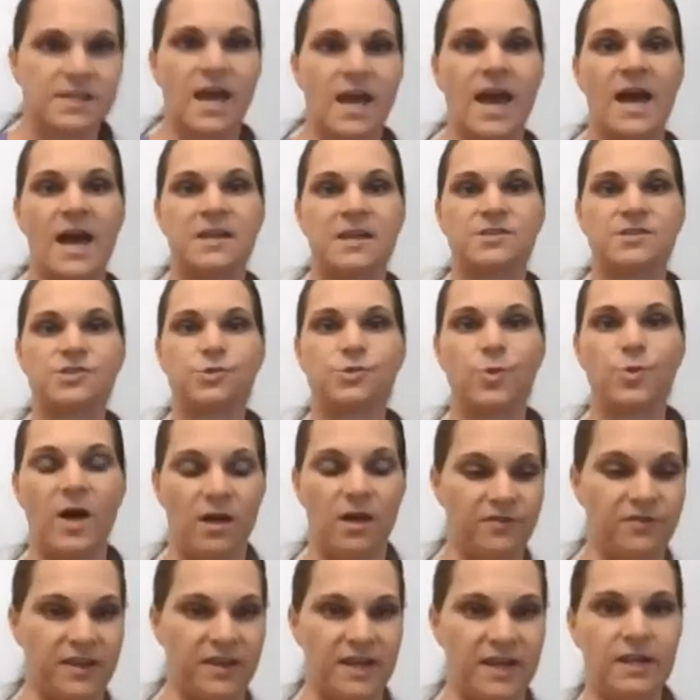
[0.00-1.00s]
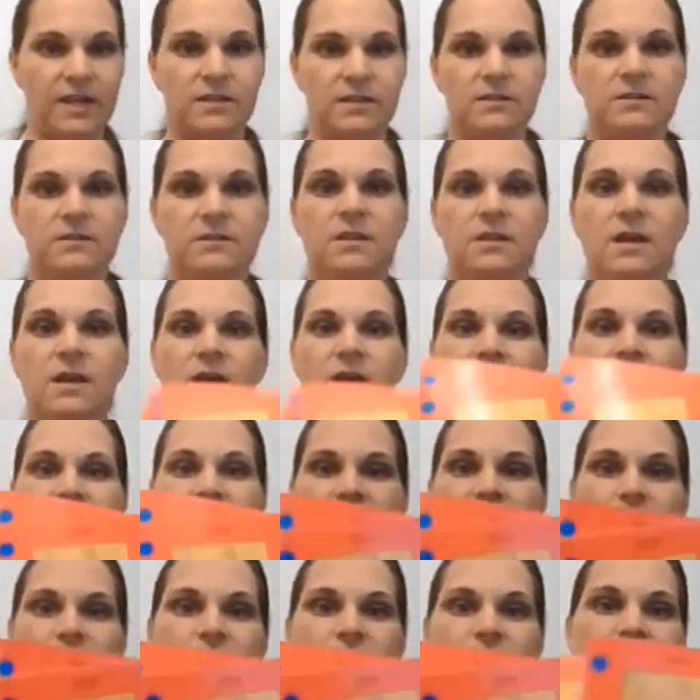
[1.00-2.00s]
has 12 in it. They
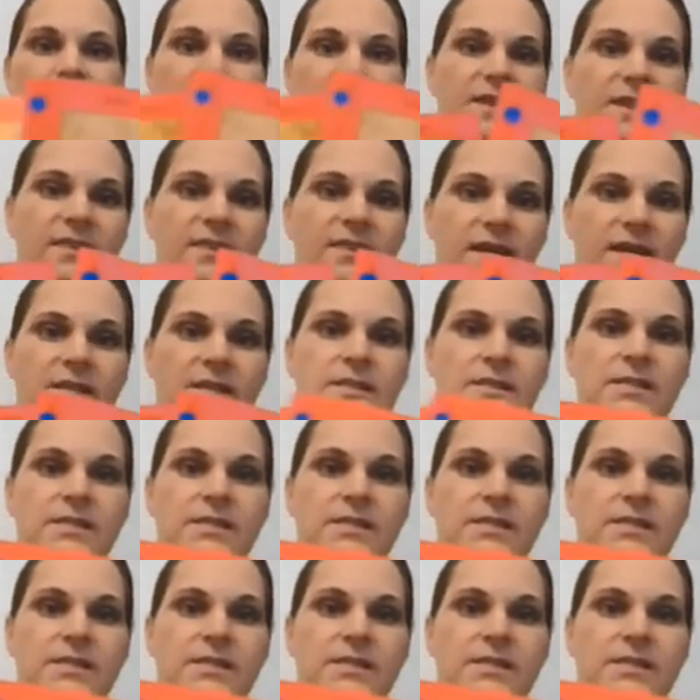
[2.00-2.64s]
look like this.